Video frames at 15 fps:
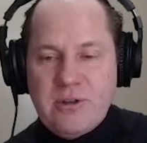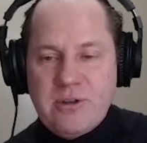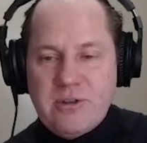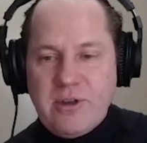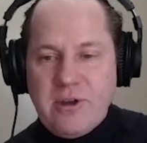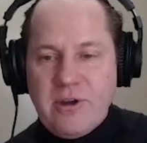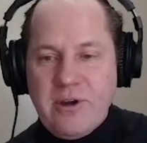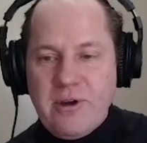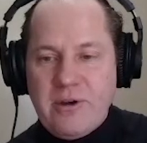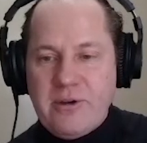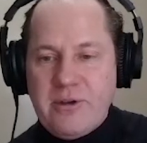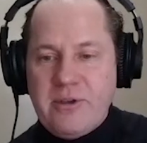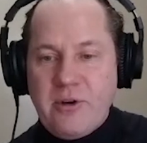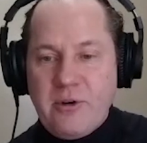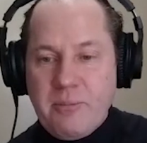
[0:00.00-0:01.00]
So
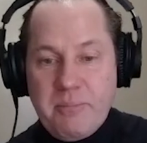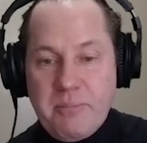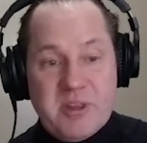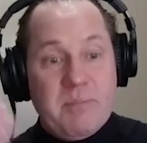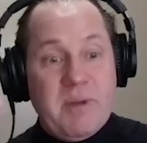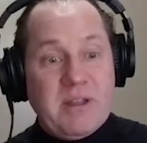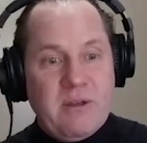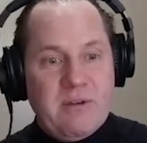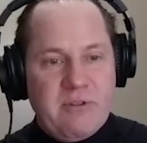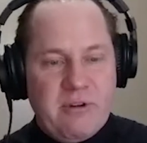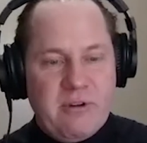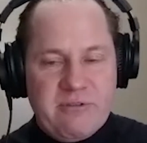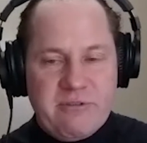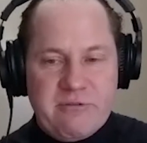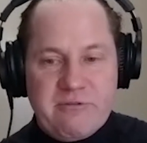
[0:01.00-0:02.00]
your perspective
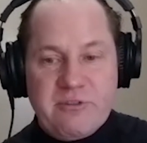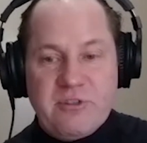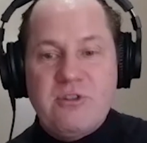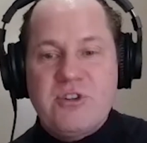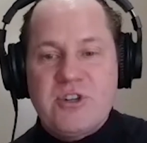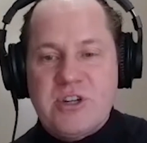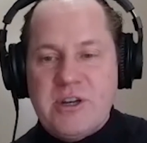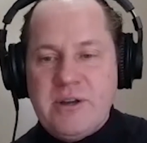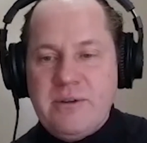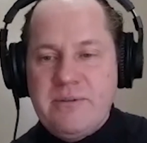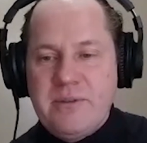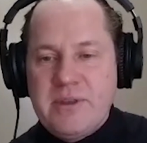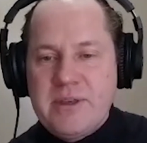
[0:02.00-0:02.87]
of future.